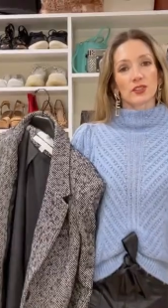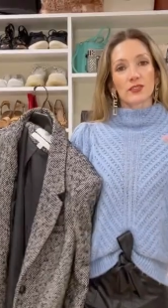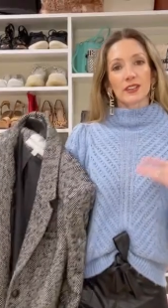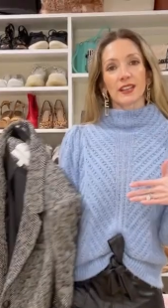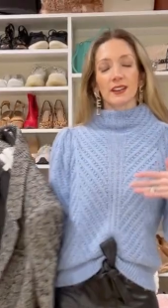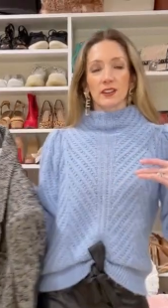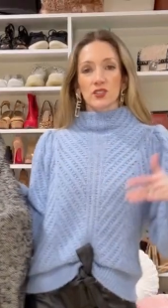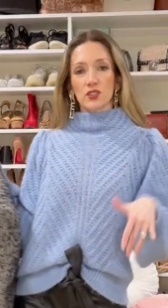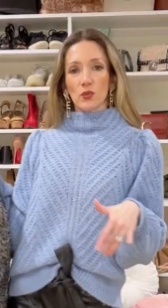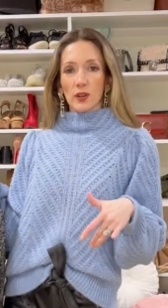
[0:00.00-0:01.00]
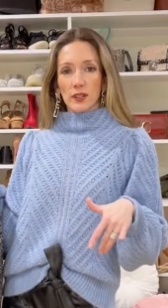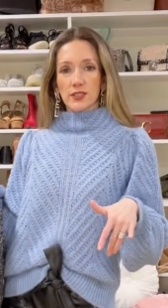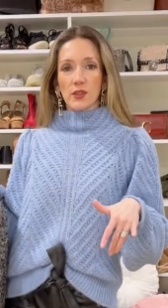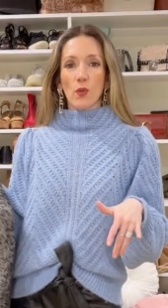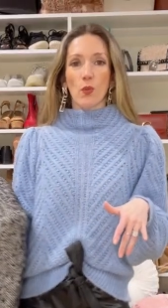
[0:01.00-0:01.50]
your knit and
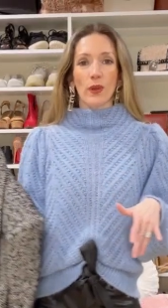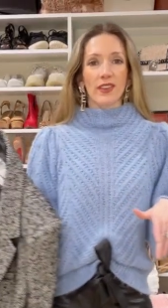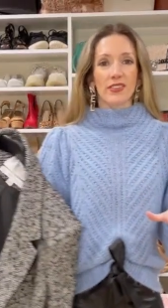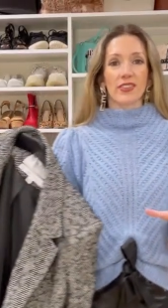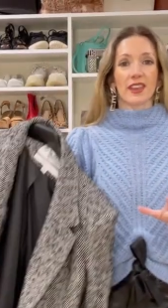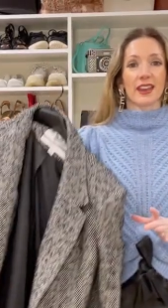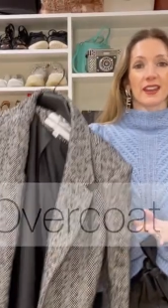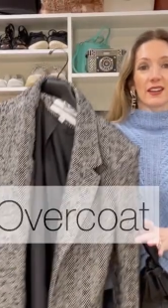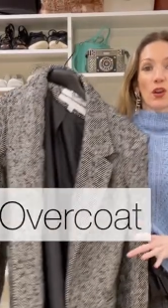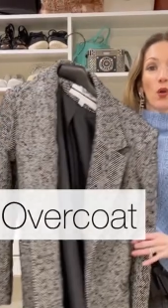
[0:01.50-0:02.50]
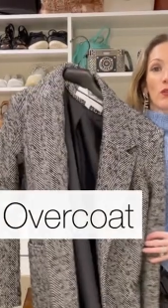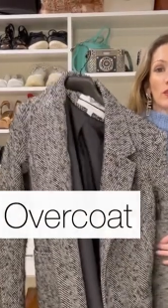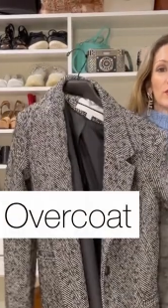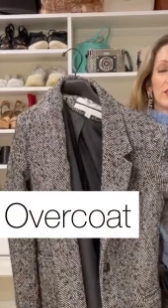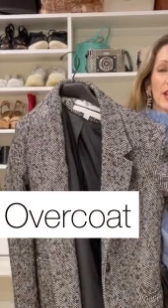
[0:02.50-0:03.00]
shorts with an
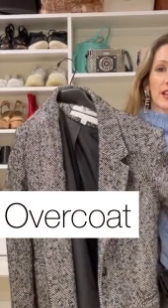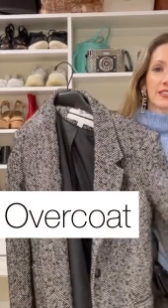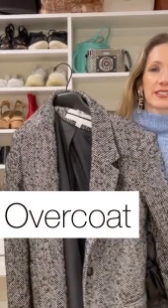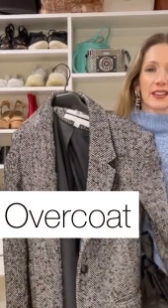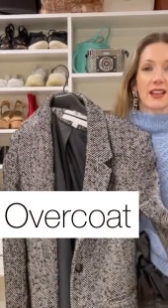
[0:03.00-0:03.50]
oversized